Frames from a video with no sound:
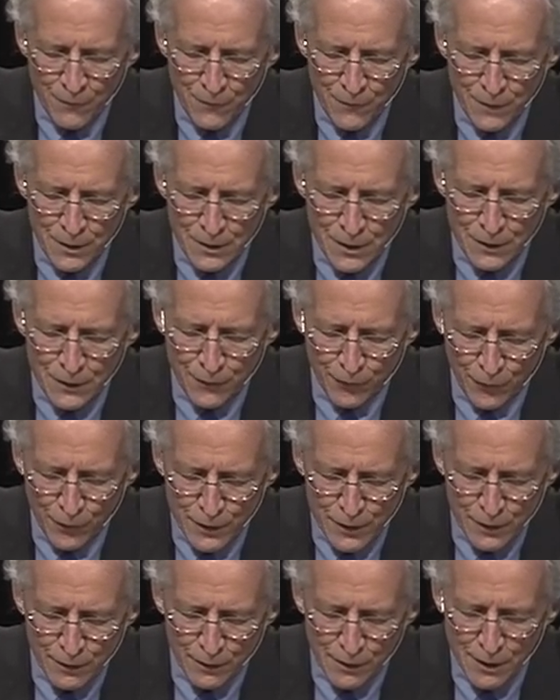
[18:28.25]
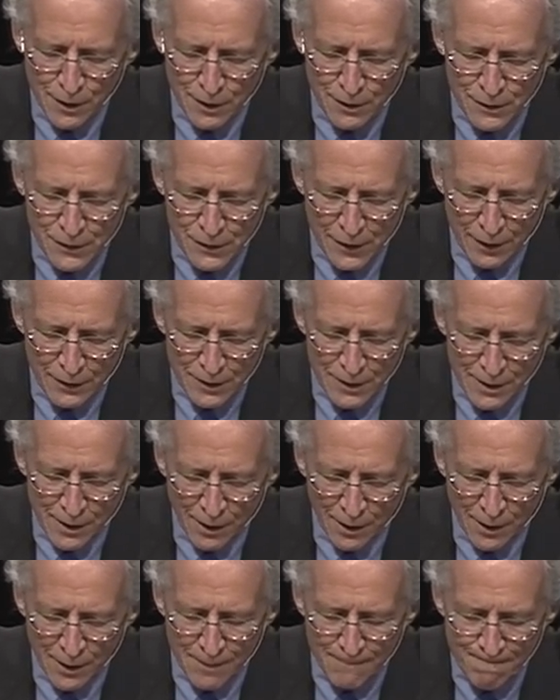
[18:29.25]
This is 1 Corinthians 6
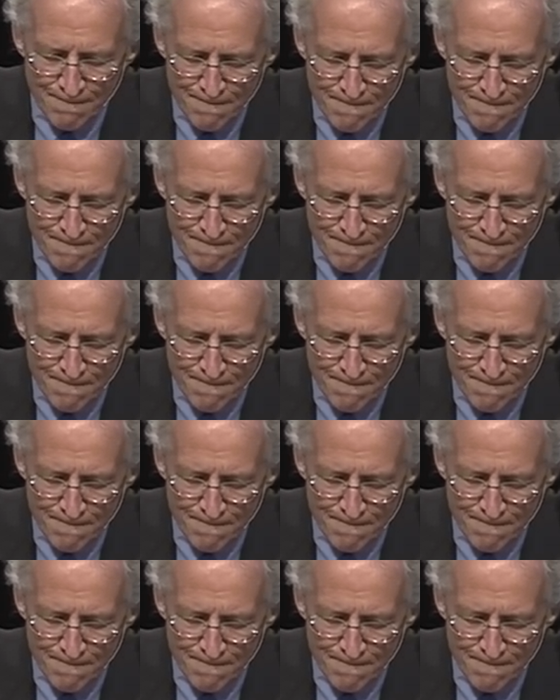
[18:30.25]
9.